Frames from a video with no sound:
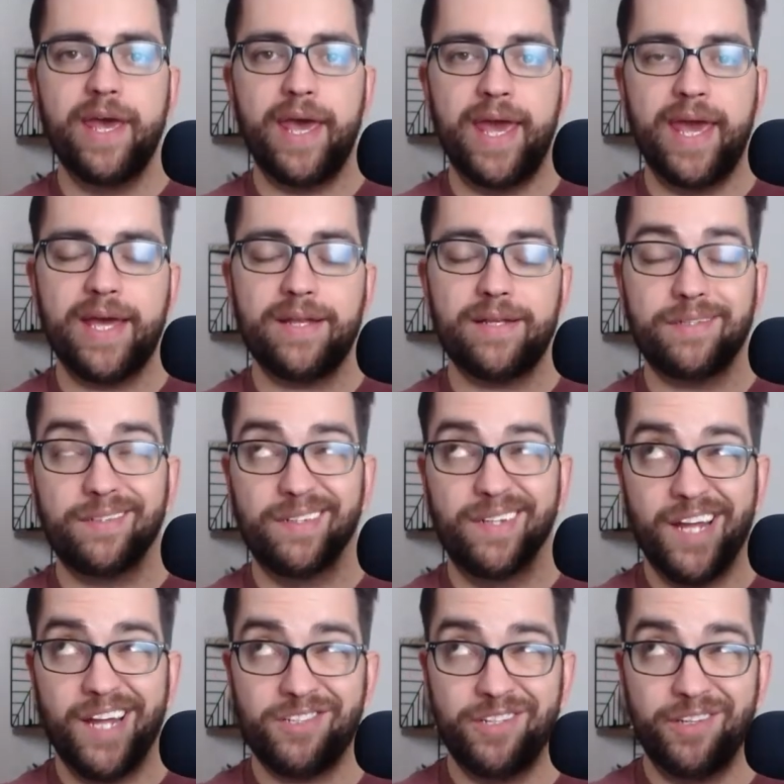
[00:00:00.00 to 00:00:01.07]
and
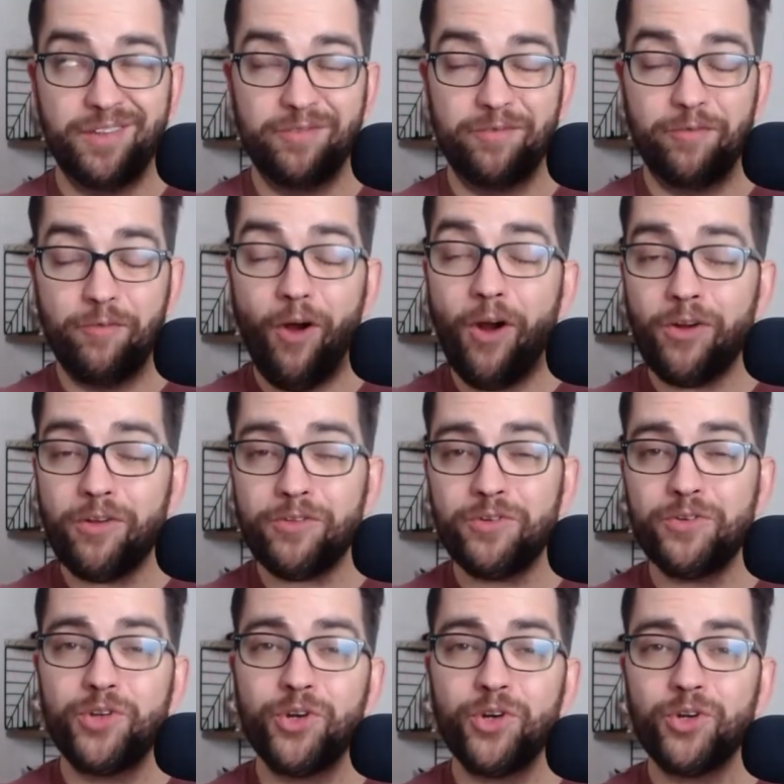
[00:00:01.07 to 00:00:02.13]
actually the farther
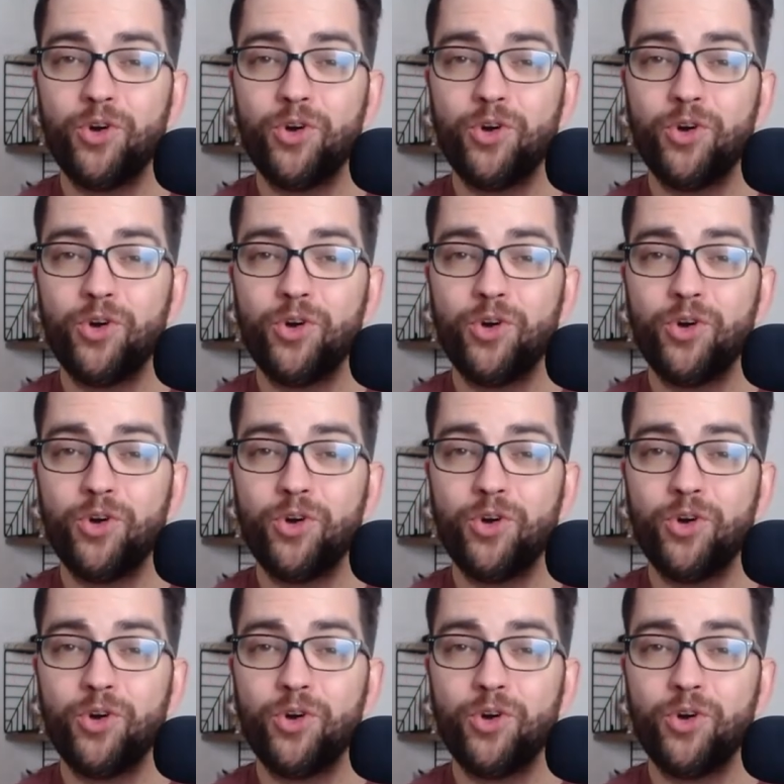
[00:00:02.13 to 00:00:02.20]
you're